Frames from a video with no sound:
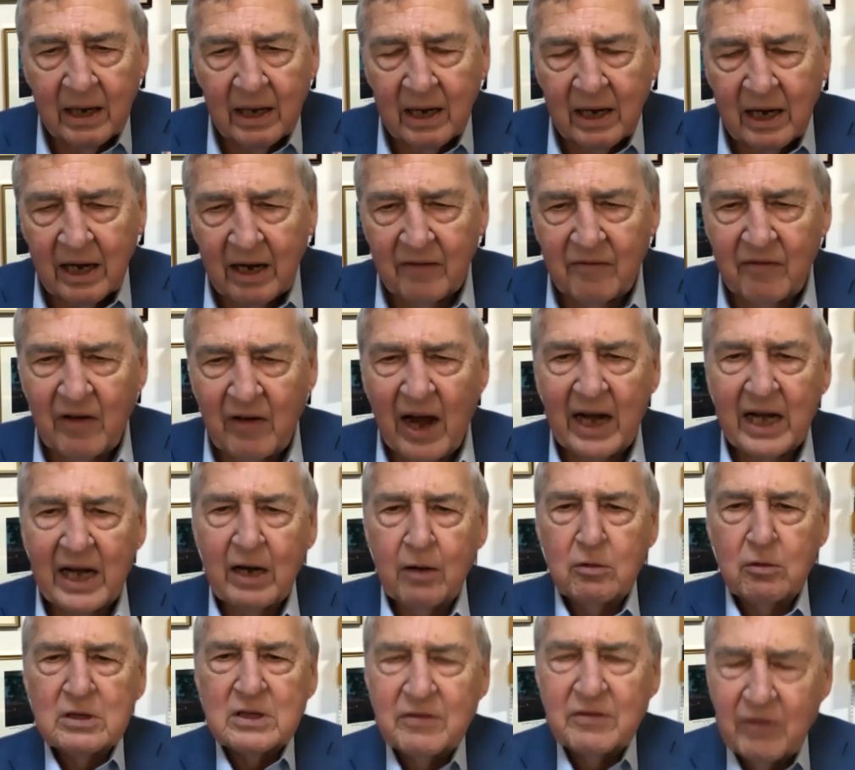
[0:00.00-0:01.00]
In fact, it
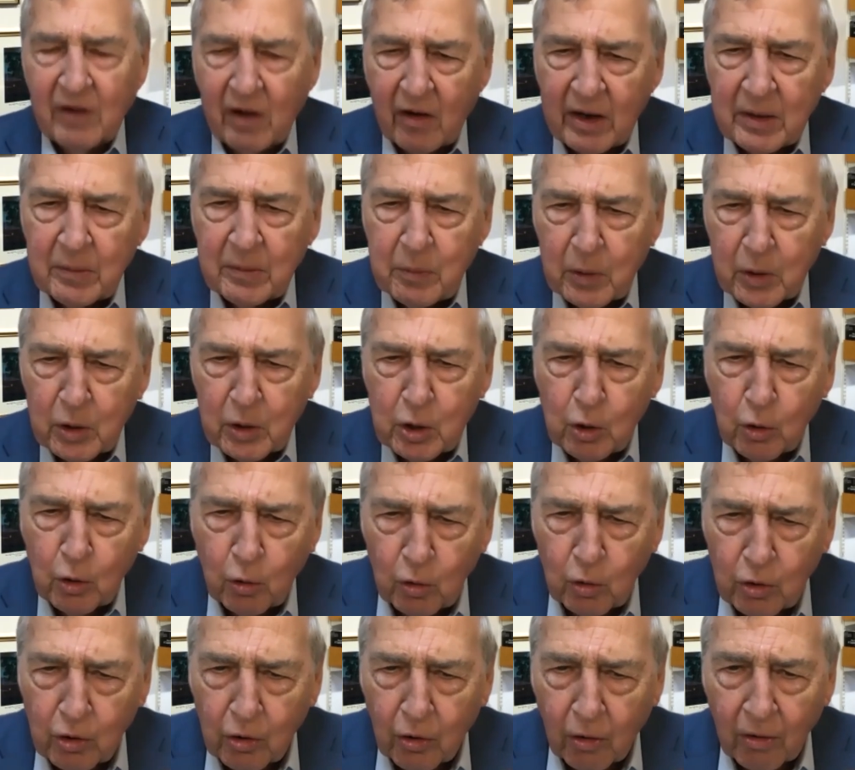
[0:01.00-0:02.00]
was a very
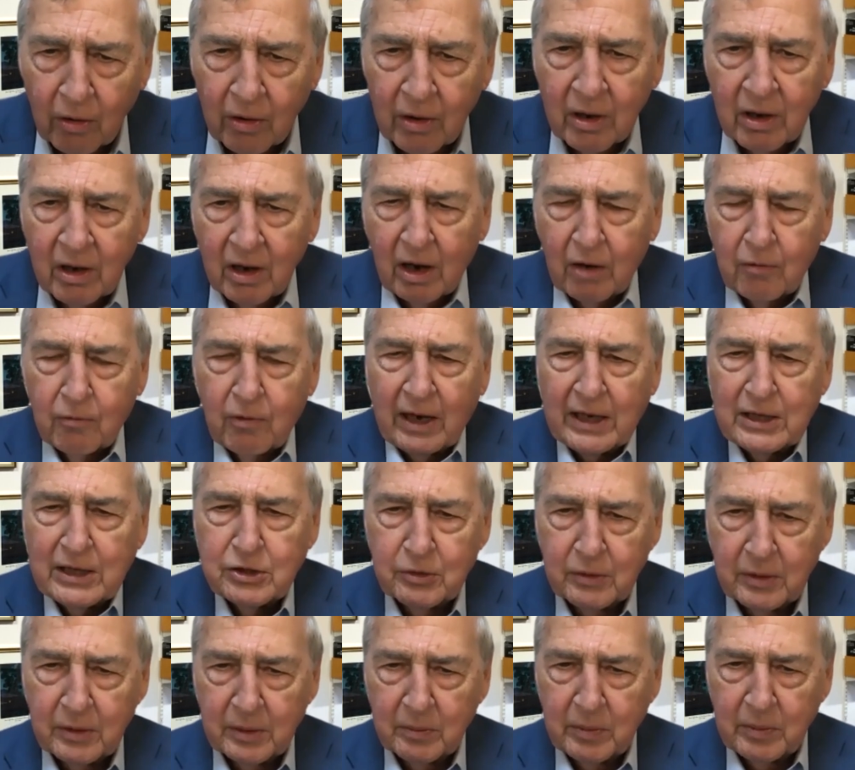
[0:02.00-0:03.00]
peculiar
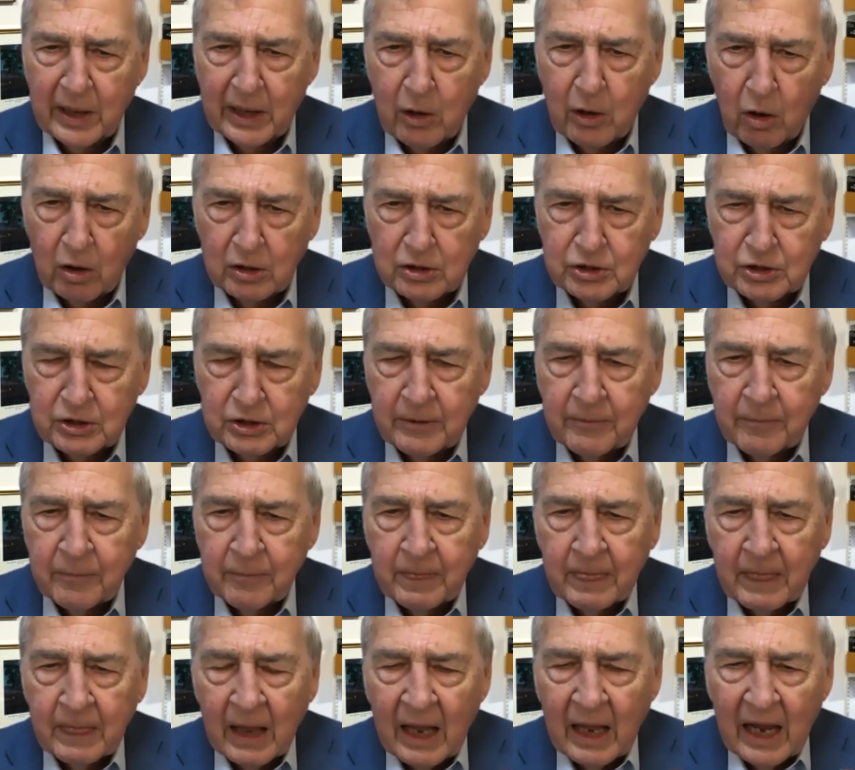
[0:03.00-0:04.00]
arrangement because
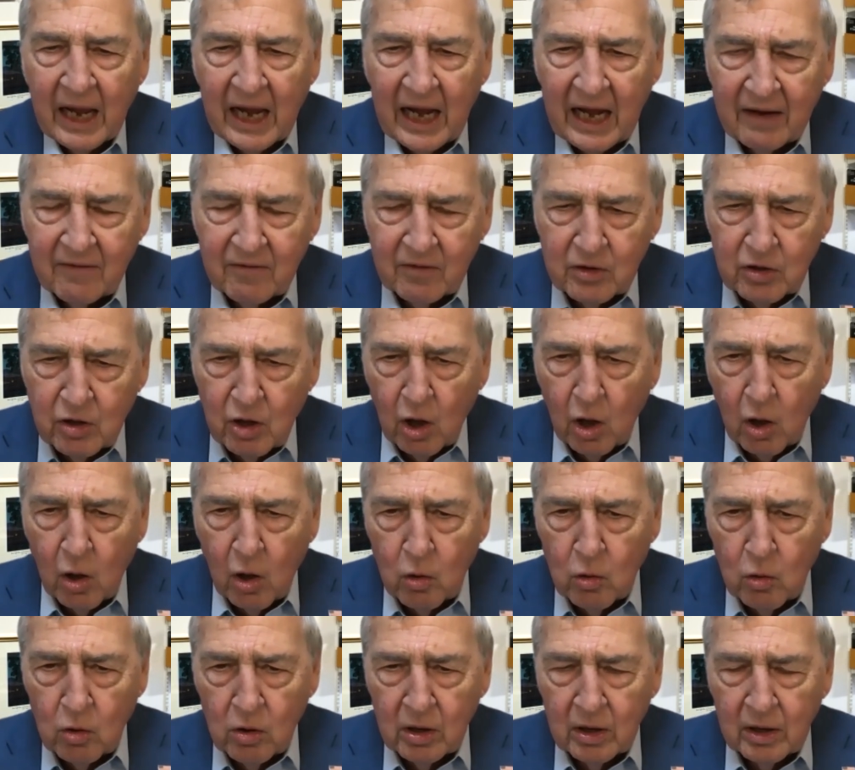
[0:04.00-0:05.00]
even
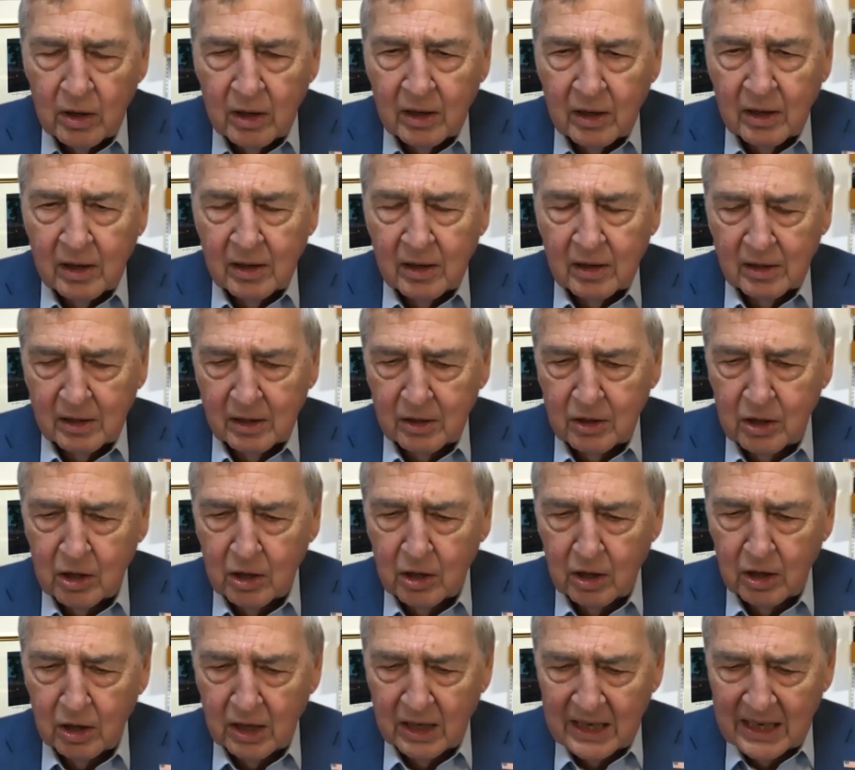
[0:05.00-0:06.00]
though the
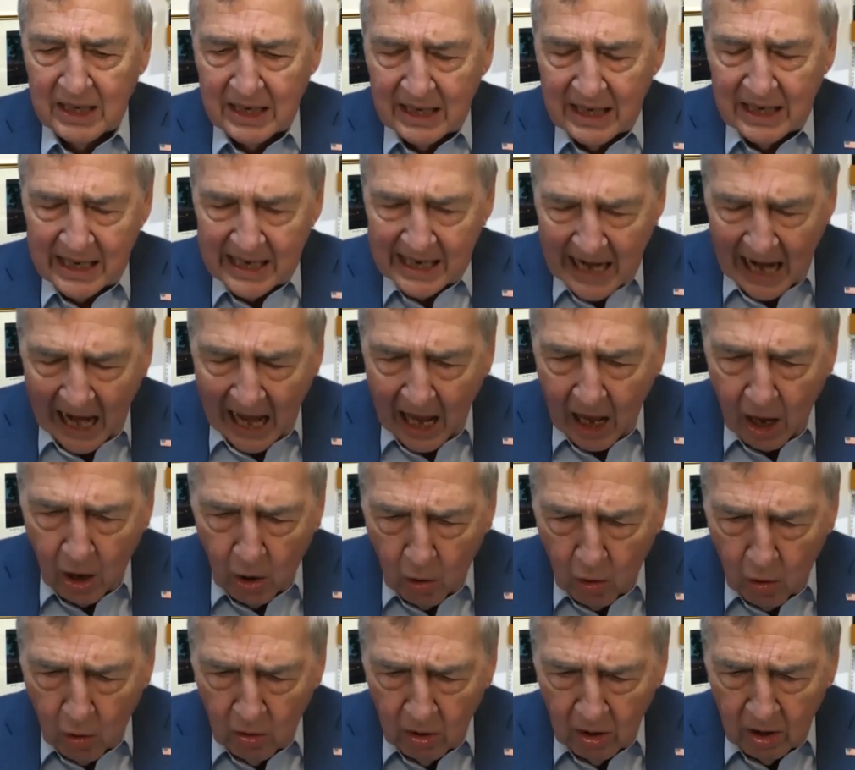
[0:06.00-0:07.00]

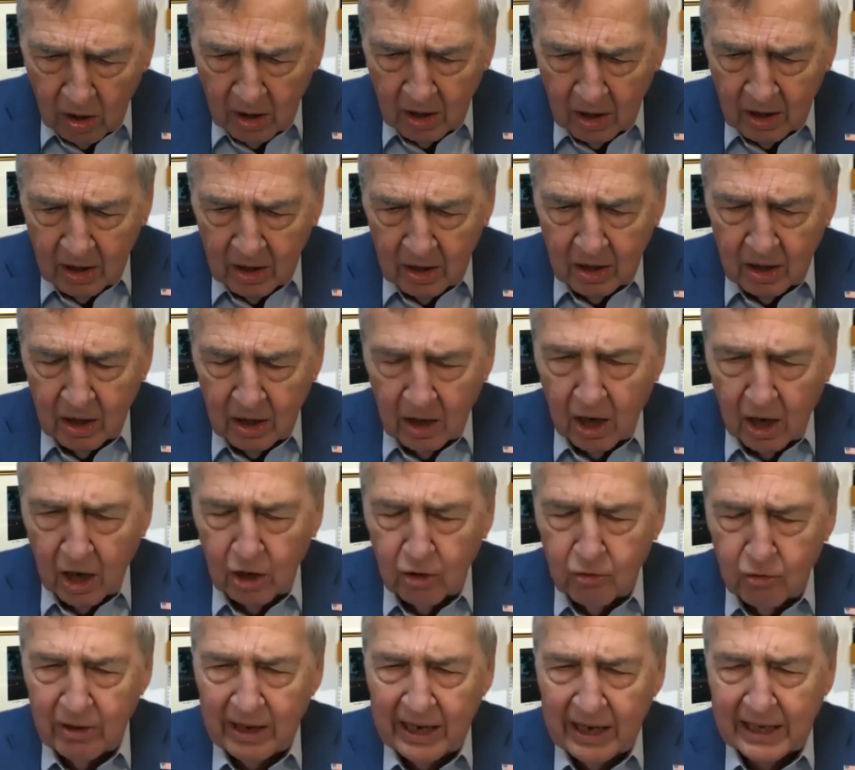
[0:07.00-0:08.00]
Liao
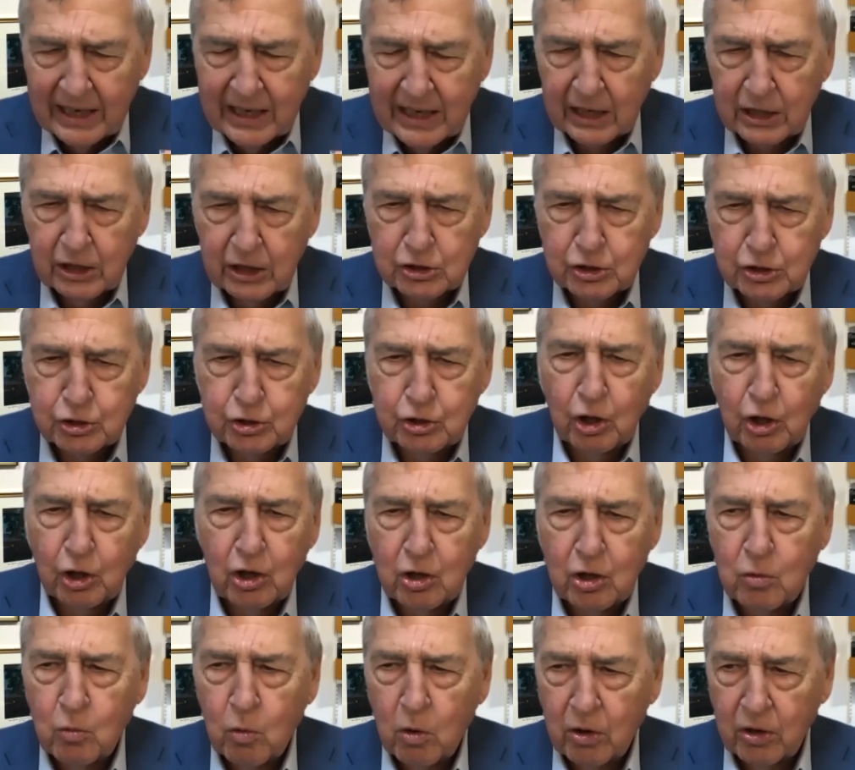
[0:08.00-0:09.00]
agreed that the Song
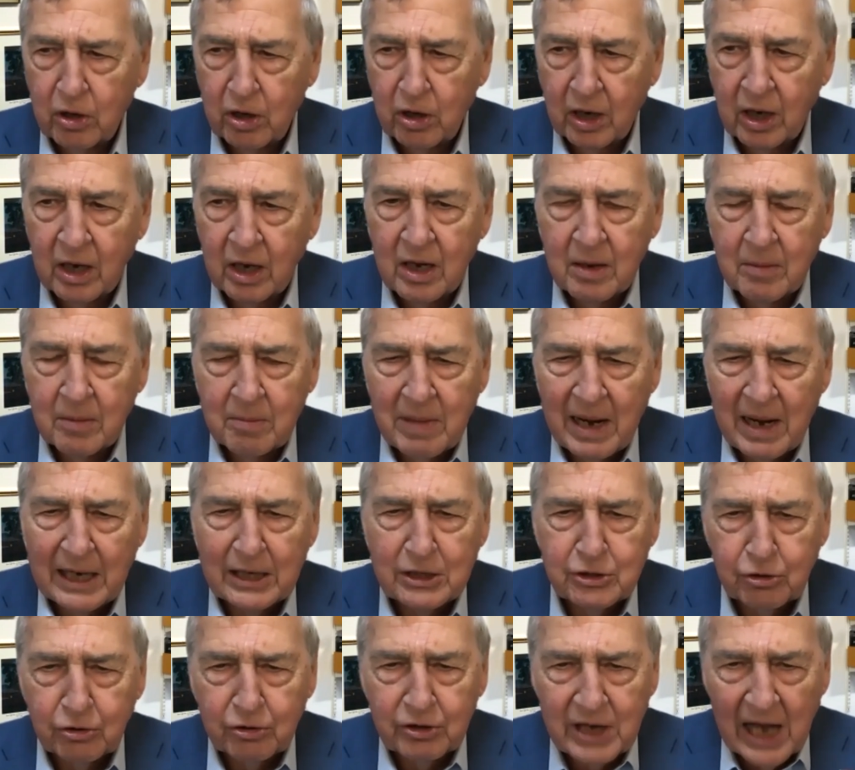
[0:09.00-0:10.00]
were the
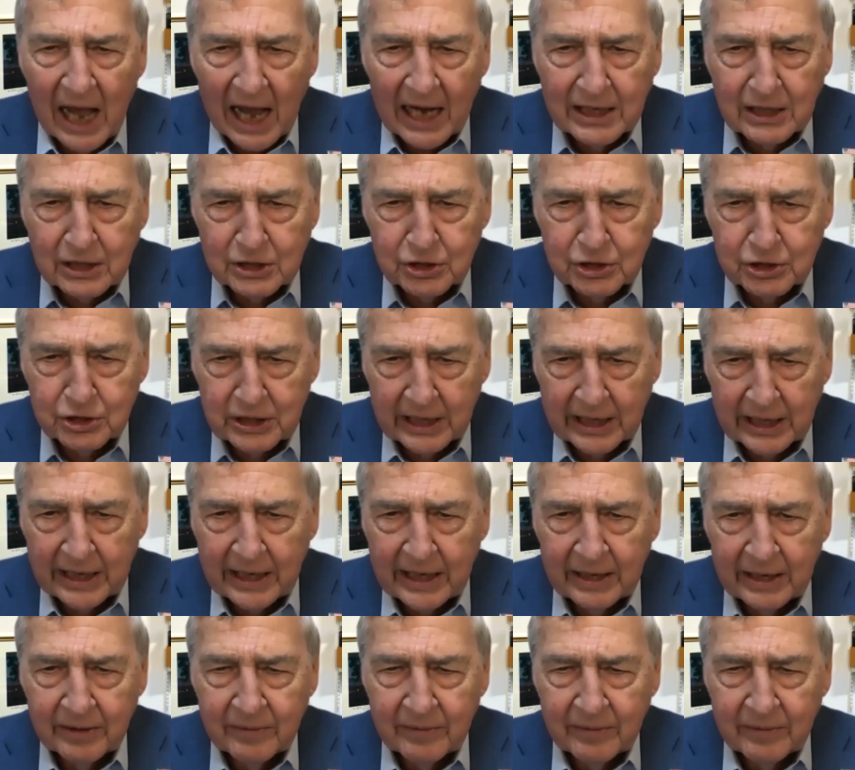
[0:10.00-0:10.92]
major dynasty,